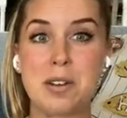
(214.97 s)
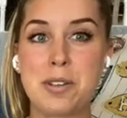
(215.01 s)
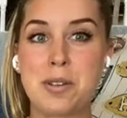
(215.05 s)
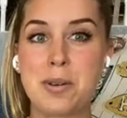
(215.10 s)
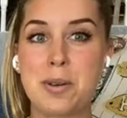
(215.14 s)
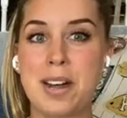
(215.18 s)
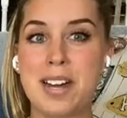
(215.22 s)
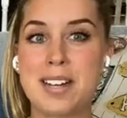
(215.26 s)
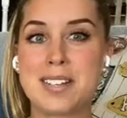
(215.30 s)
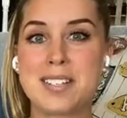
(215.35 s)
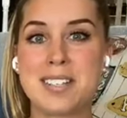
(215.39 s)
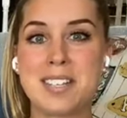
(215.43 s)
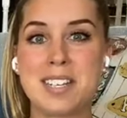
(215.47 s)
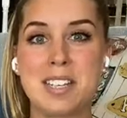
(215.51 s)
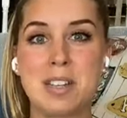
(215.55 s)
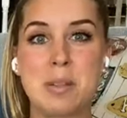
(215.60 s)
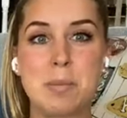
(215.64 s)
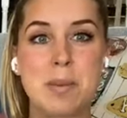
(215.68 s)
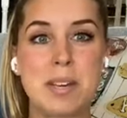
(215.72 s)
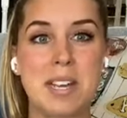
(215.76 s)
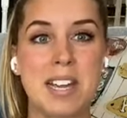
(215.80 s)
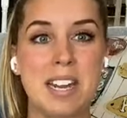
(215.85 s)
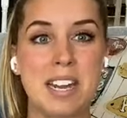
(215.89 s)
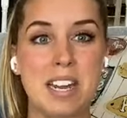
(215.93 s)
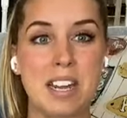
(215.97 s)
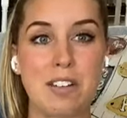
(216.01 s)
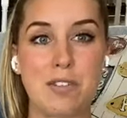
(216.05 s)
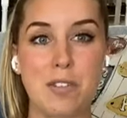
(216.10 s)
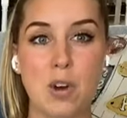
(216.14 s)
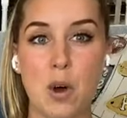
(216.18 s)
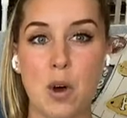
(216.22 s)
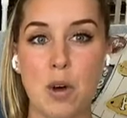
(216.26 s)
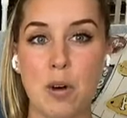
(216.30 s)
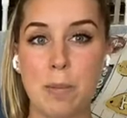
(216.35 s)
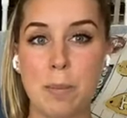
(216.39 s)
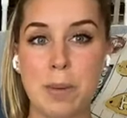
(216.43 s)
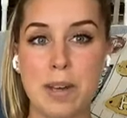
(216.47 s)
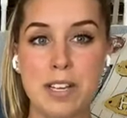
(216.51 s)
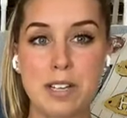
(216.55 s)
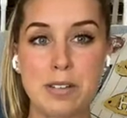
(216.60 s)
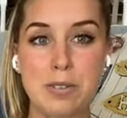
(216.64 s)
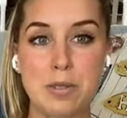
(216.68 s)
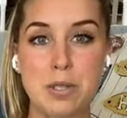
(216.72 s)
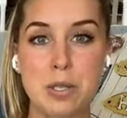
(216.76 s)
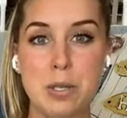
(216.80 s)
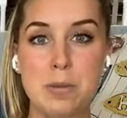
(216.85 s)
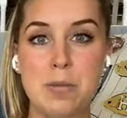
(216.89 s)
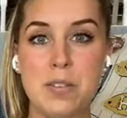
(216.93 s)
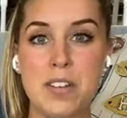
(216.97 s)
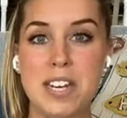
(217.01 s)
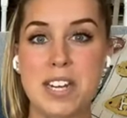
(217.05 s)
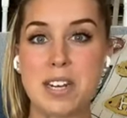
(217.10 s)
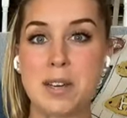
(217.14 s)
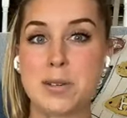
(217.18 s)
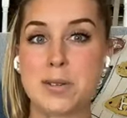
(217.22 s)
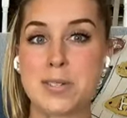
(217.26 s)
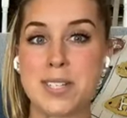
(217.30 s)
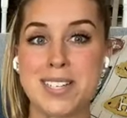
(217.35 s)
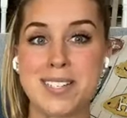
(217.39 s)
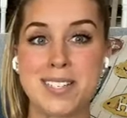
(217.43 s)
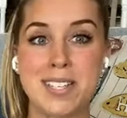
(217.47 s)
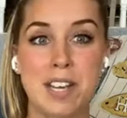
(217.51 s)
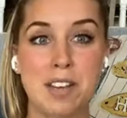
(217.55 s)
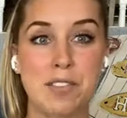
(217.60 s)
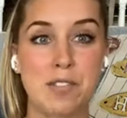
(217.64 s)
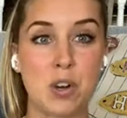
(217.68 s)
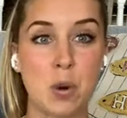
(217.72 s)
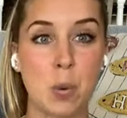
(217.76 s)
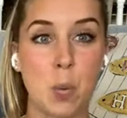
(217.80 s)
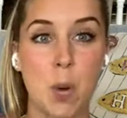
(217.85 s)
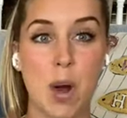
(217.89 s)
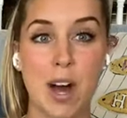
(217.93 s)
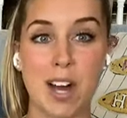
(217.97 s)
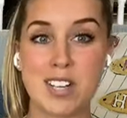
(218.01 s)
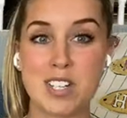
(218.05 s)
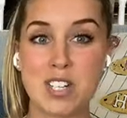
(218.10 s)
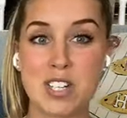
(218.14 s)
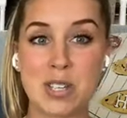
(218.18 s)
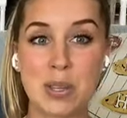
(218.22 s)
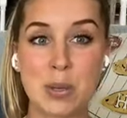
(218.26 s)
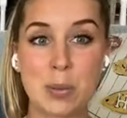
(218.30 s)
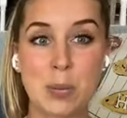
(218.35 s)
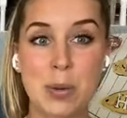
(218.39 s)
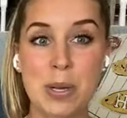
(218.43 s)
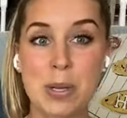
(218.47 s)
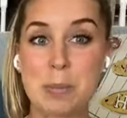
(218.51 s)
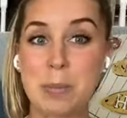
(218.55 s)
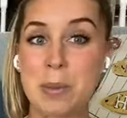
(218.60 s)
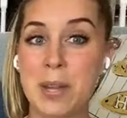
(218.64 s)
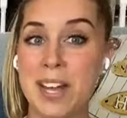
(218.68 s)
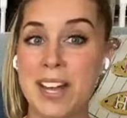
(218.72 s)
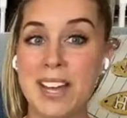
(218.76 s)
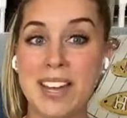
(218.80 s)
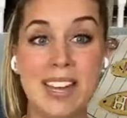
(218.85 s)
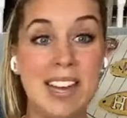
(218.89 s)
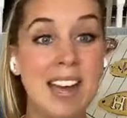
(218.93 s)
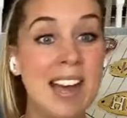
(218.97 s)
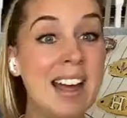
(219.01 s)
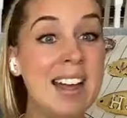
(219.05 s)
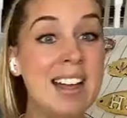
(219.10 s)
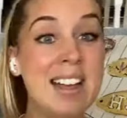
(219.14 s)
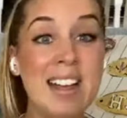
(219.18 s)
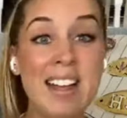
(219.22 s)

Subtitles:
You guys see in the beginning of all my YouTube videos, I say, if you're watching the replay,